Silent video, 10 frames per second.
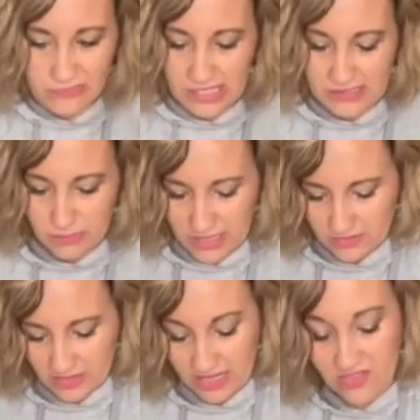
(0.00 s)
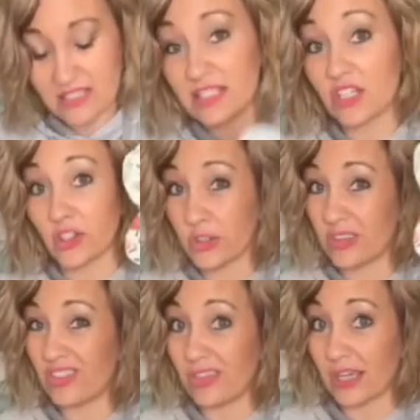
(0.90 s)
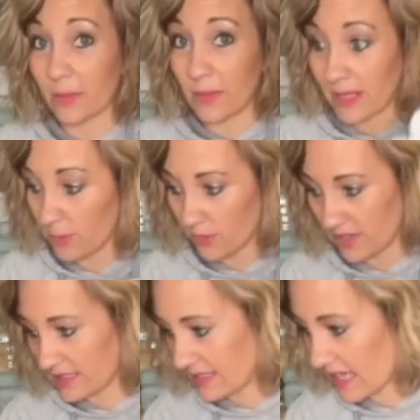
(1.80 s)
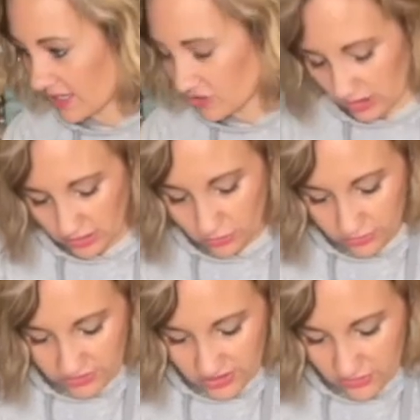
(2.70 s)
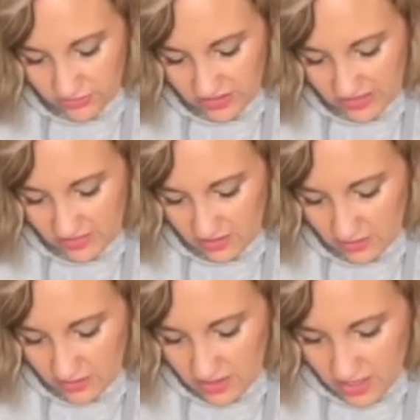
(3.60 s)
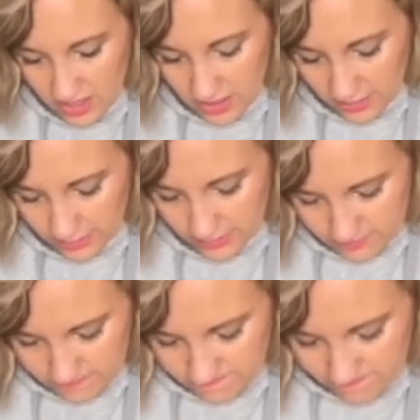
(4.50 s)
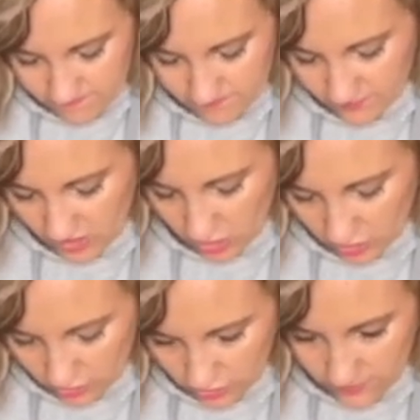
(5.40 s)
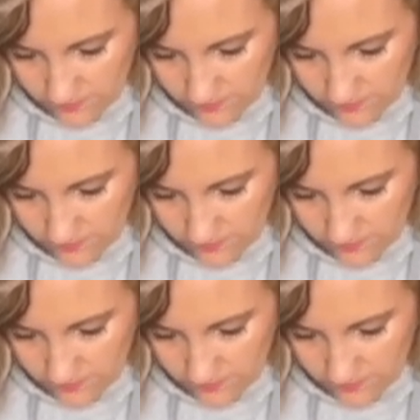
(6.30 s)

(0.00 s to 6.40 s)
the main thing. And this is a good thick paper. This is actually a little thicker than the other.